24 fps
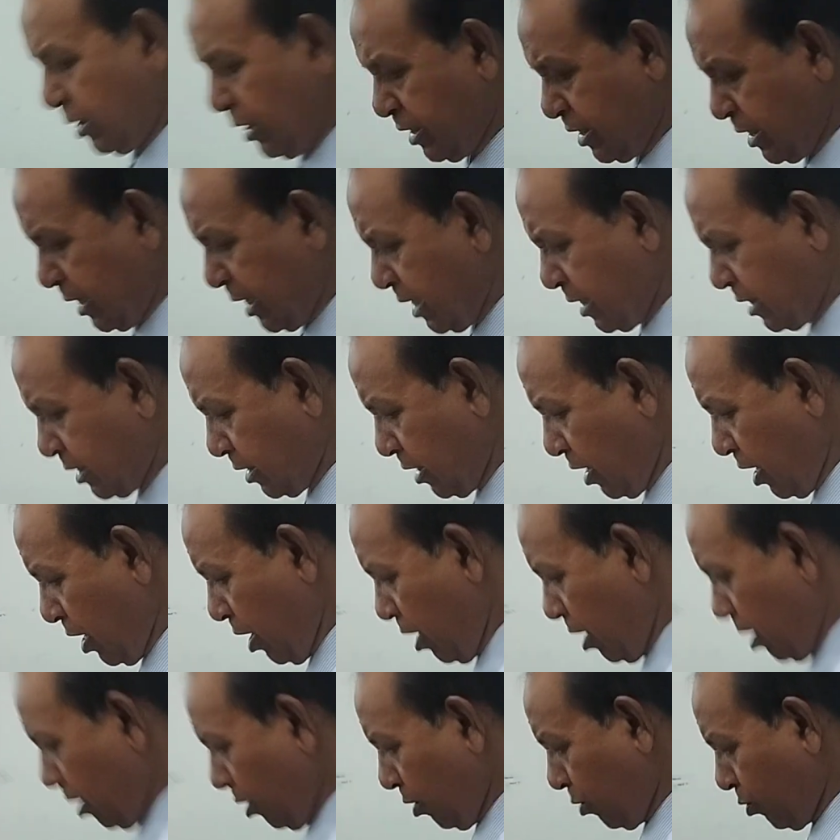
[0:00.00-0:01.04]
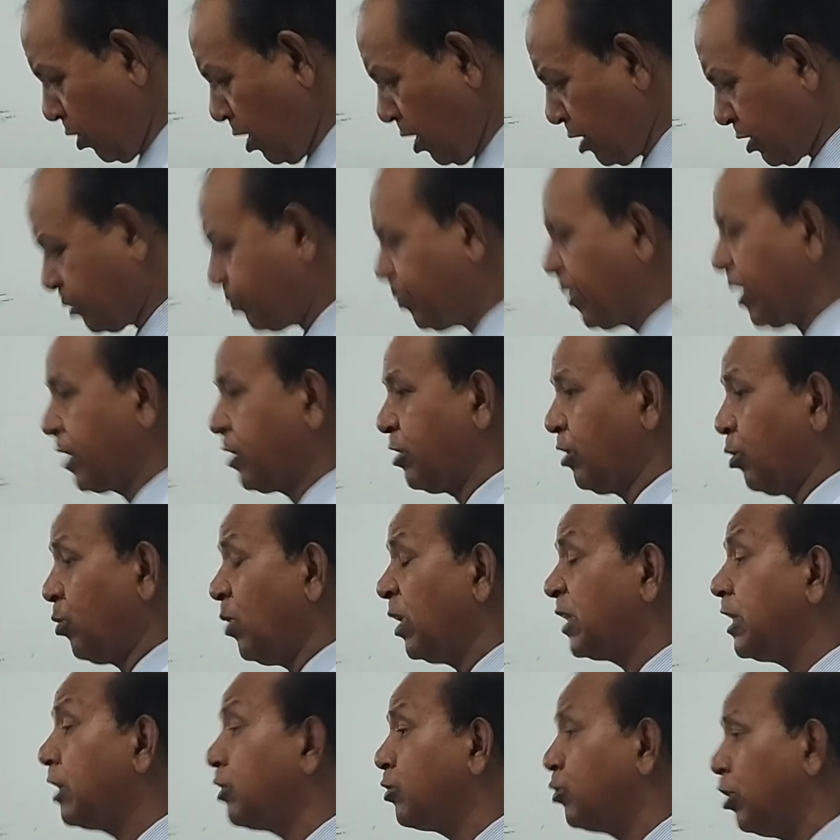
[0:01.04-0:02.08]
This is growth factor.
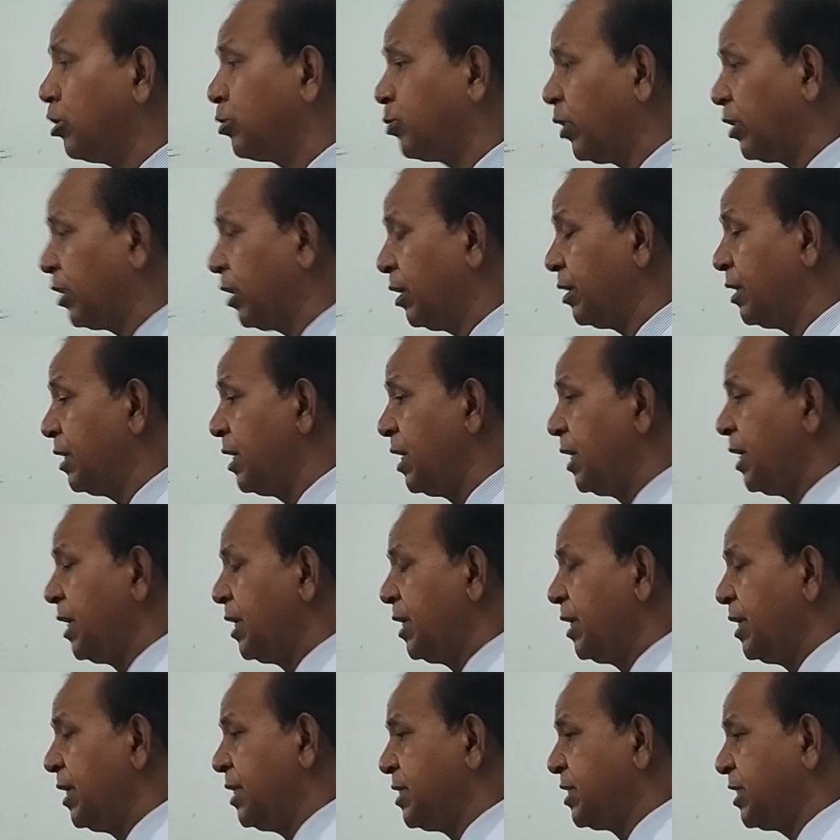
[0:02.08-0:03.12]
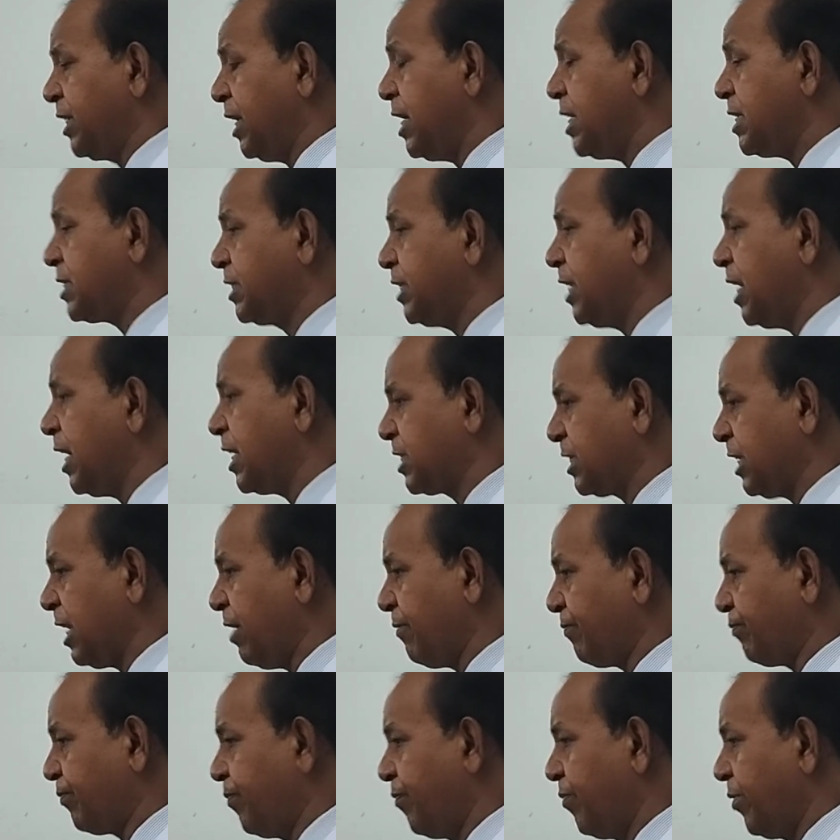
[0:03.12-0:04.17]
What is growth factor?
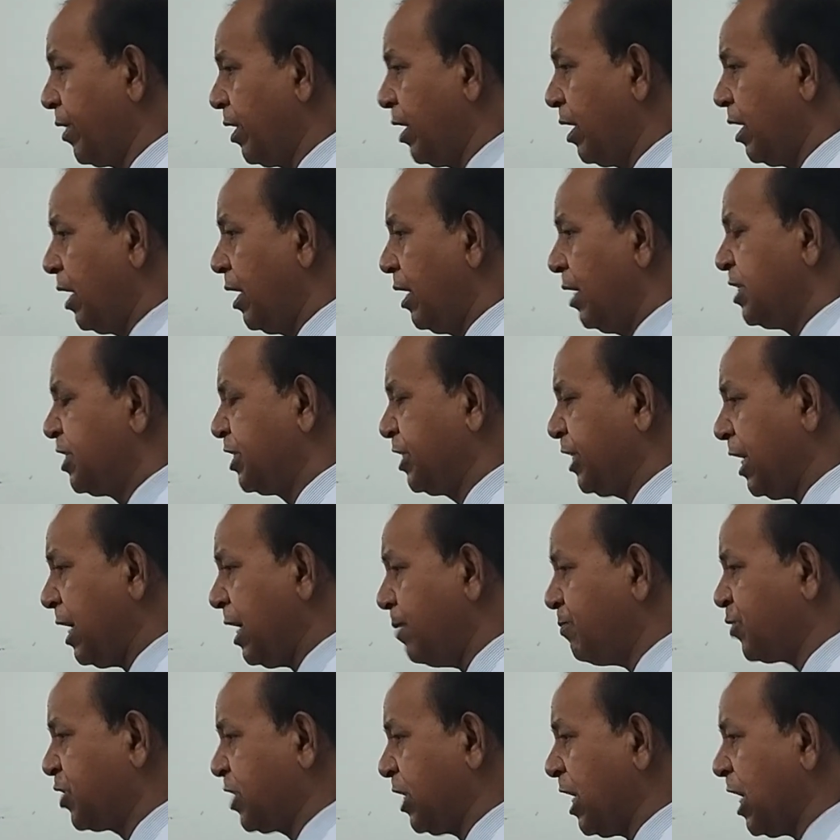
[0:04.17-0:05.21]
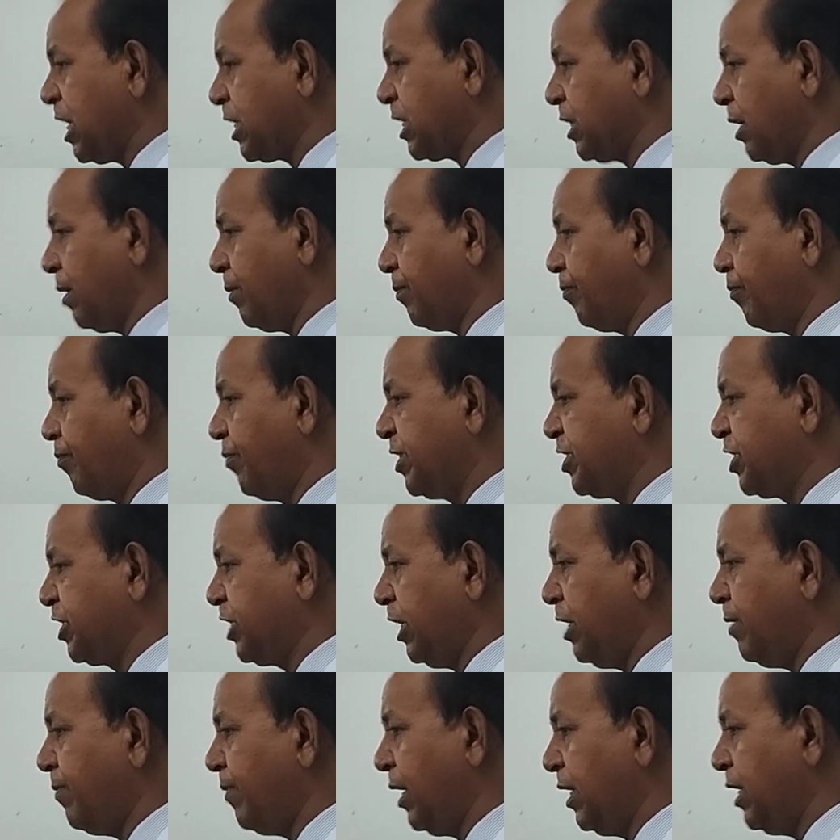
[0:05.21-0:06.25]
GCSF, GMCSF.
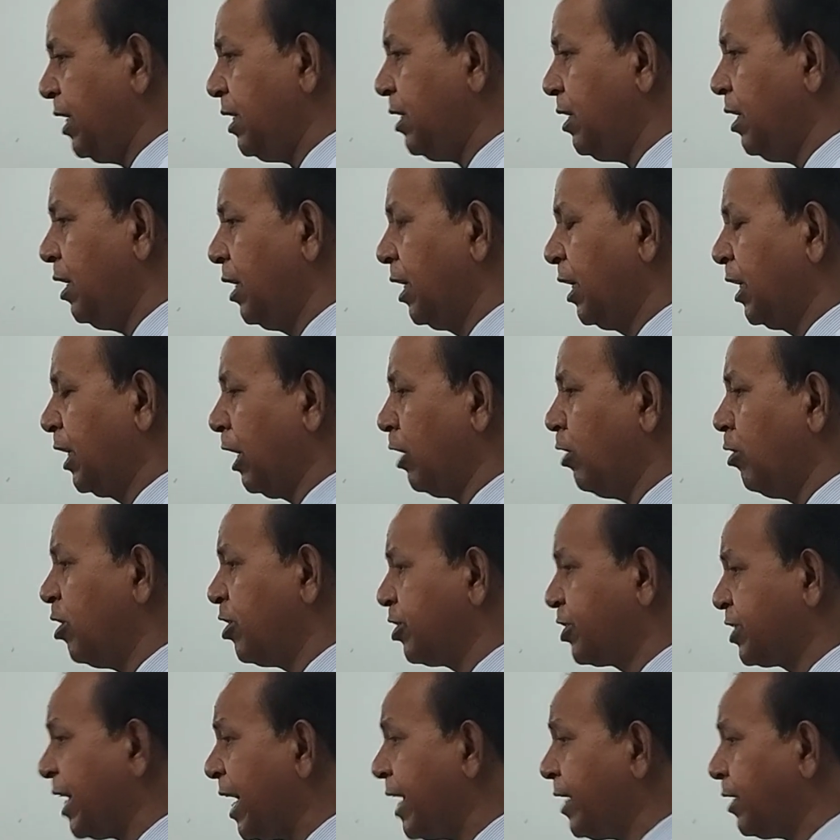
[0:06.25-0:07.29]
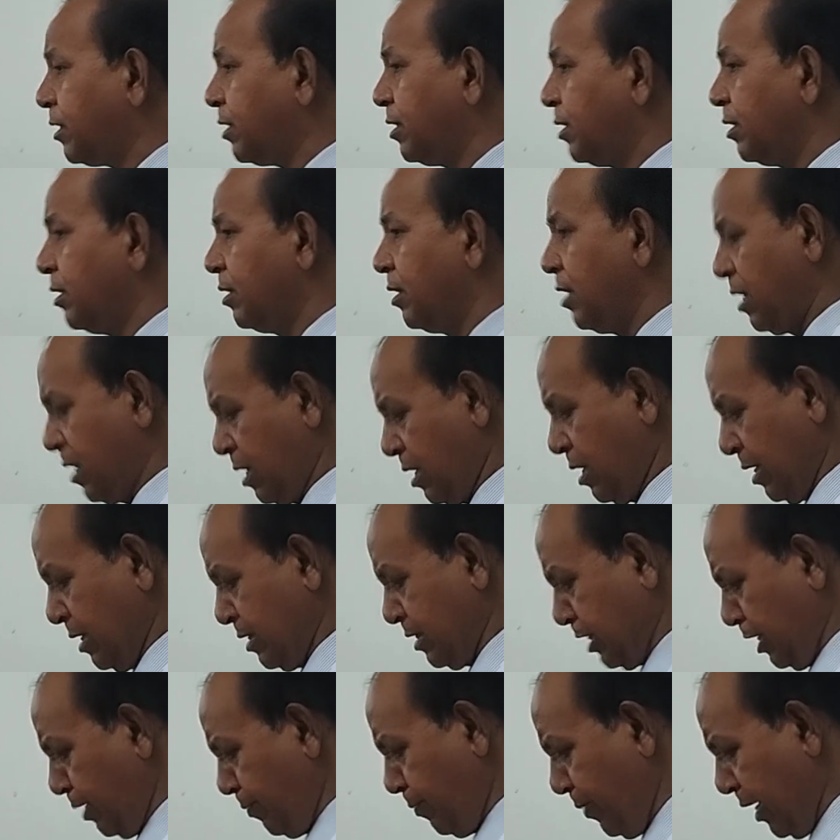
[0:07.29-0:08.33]
G money granulocyte.
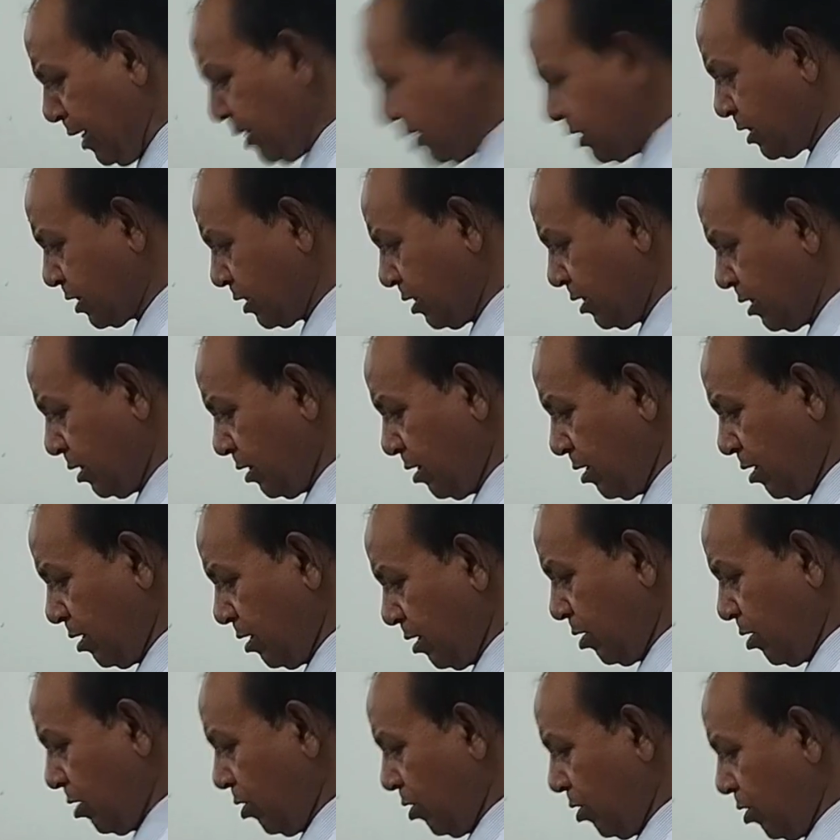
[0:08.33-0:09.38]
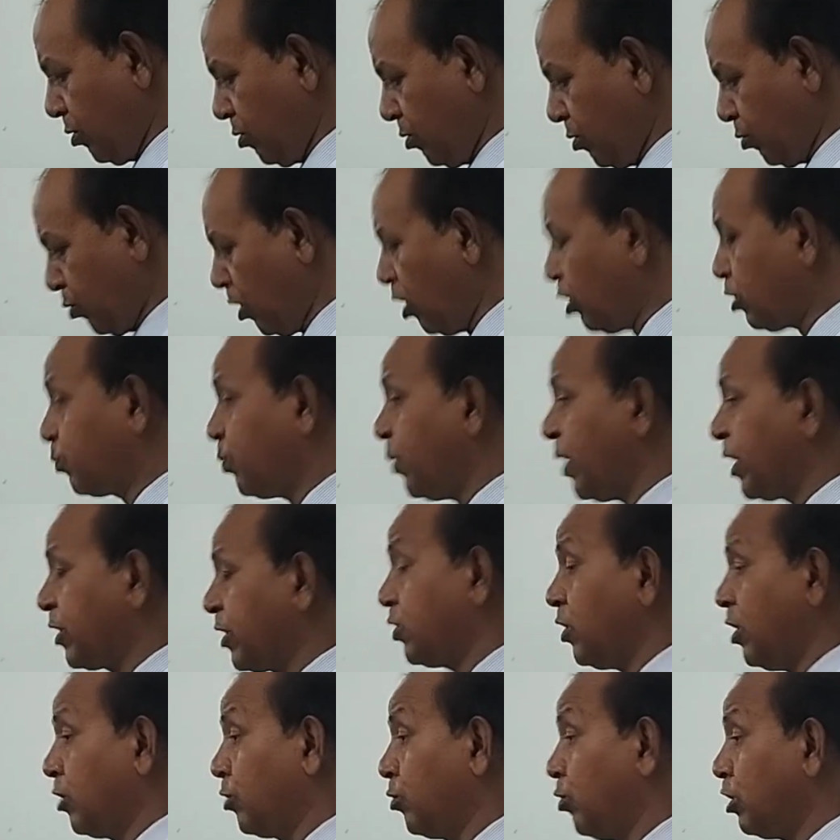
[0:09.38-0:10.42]
G means growth
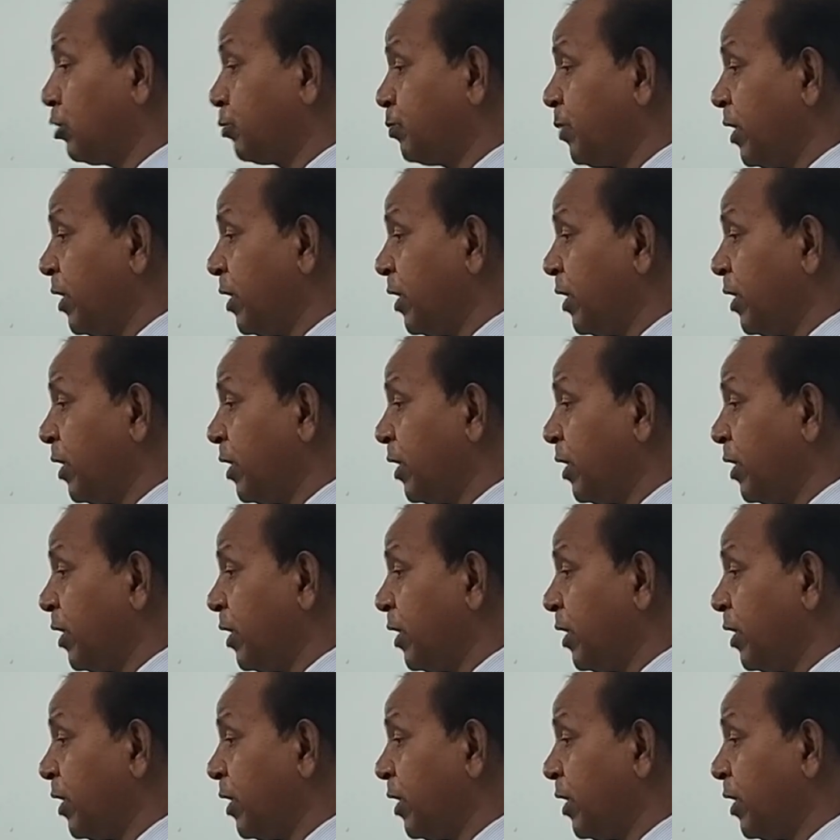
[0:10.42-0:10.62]
factor.